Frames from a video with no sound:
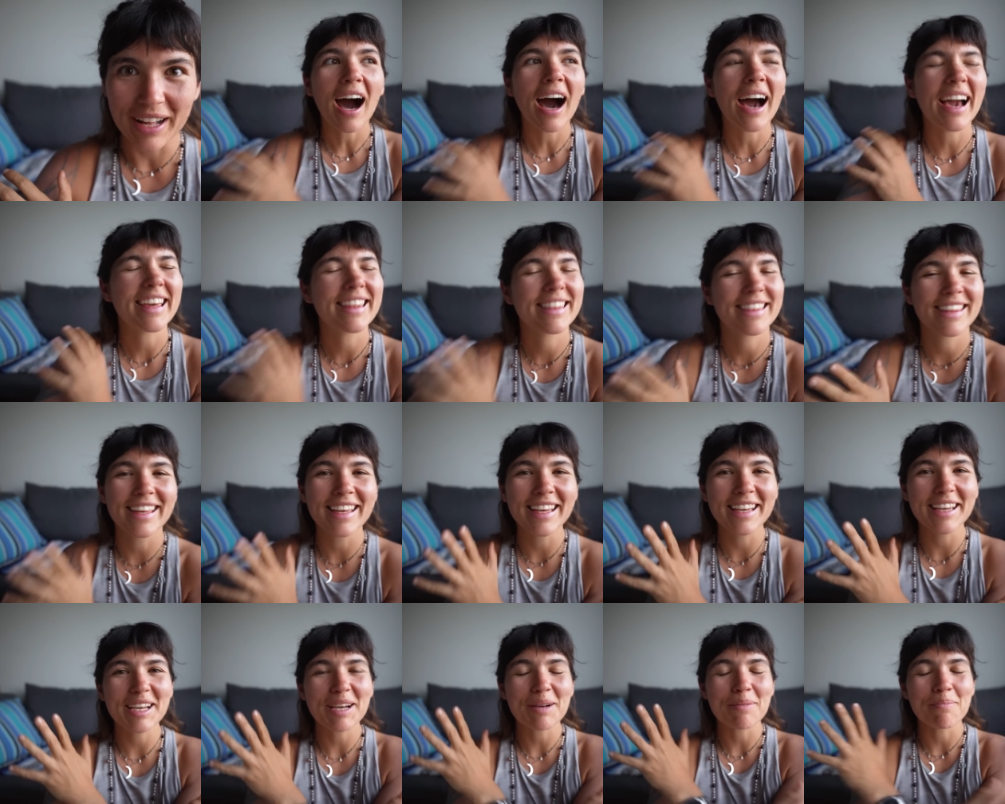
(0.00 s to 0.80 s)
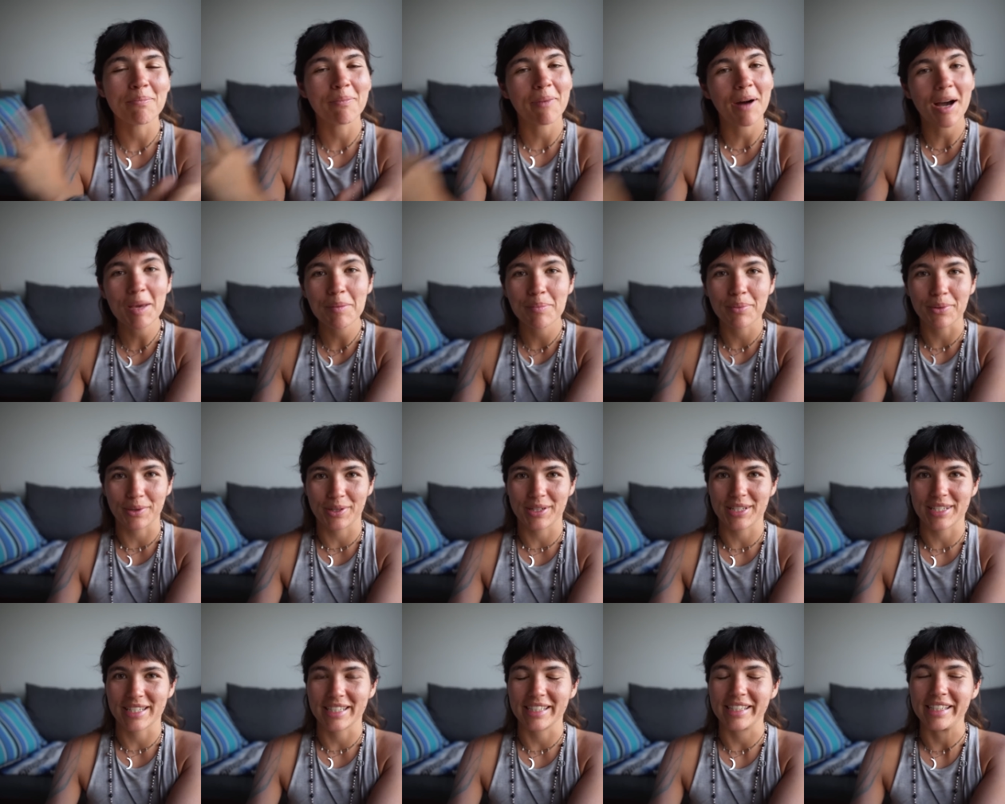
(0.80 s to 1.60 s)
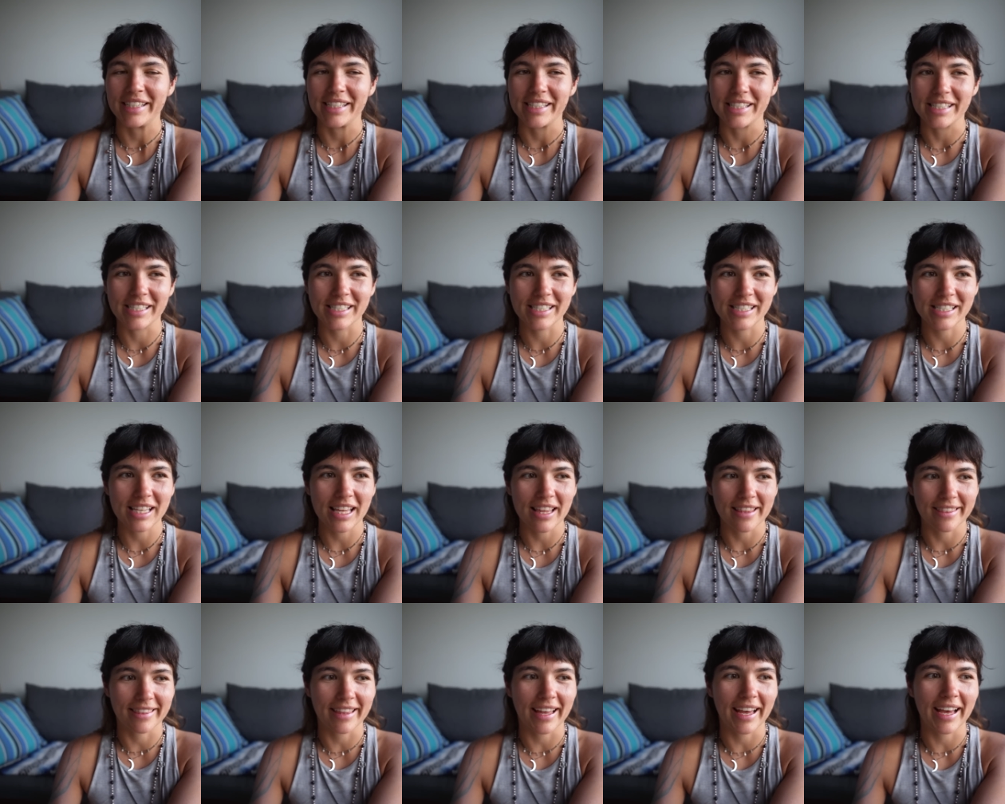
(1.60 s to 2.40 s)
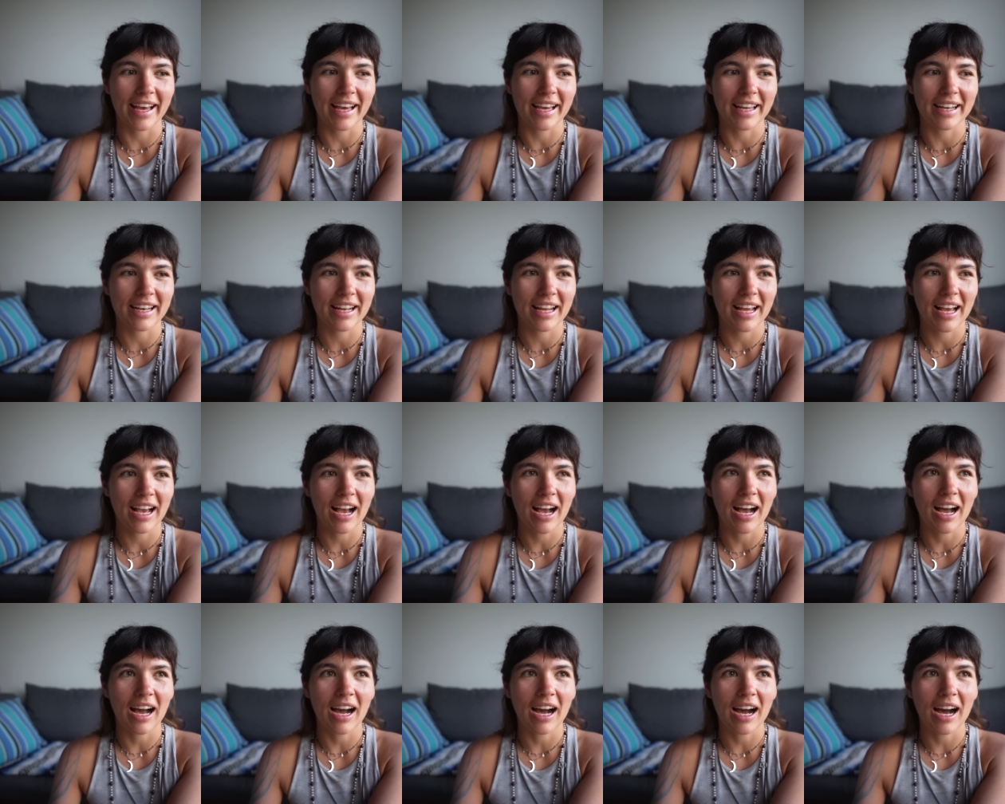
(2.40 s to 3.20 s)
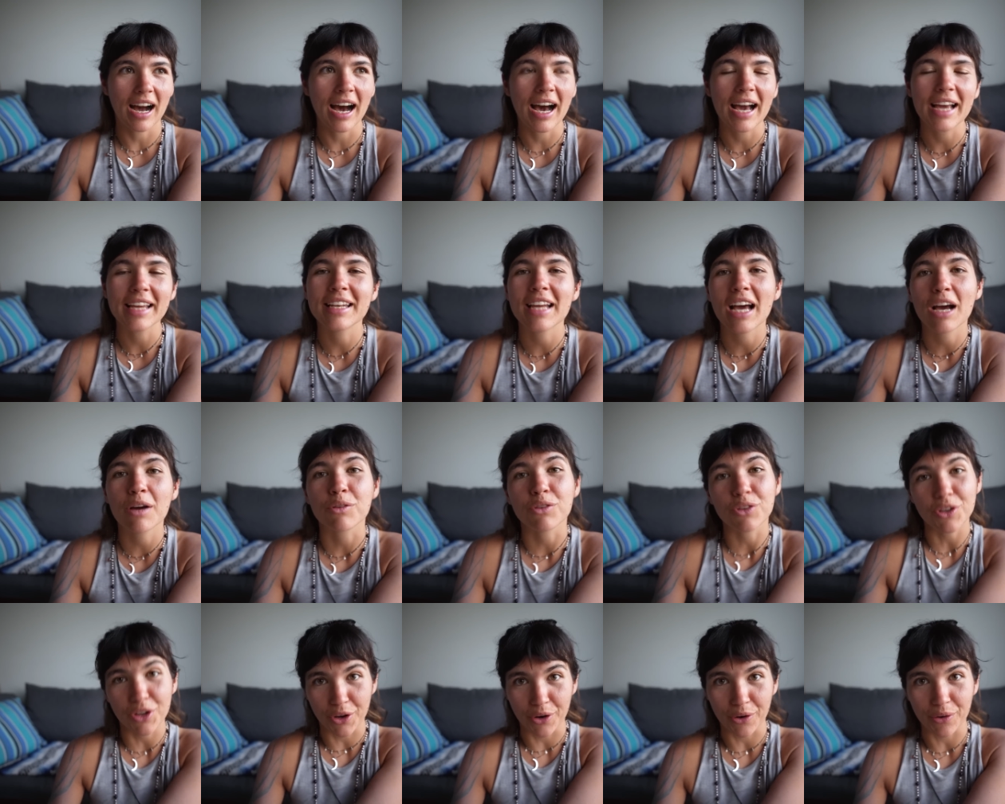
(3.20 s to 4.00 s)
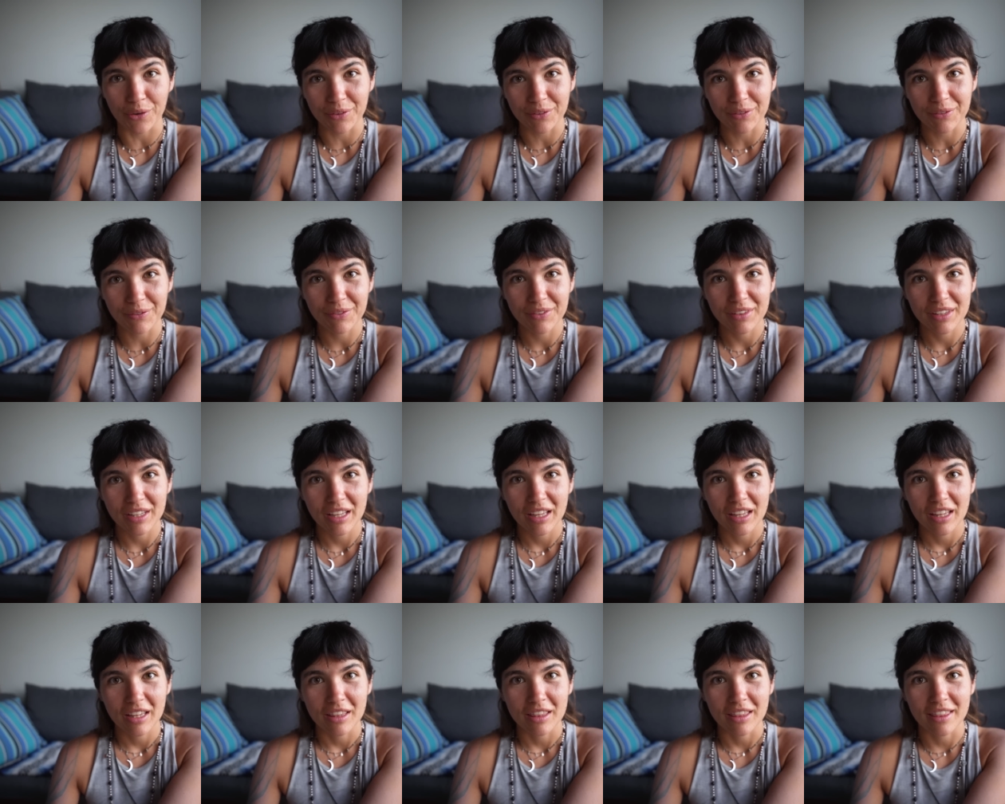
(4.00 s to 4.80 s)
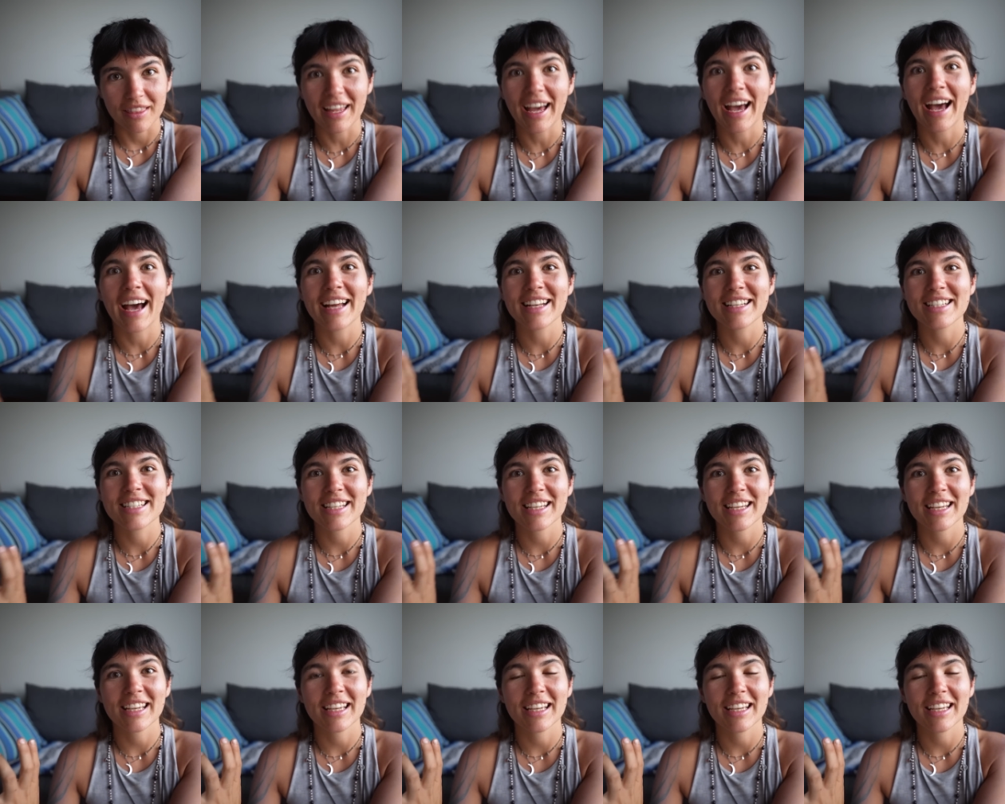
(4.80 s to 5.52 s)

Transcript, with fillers: I think my point is that I now know that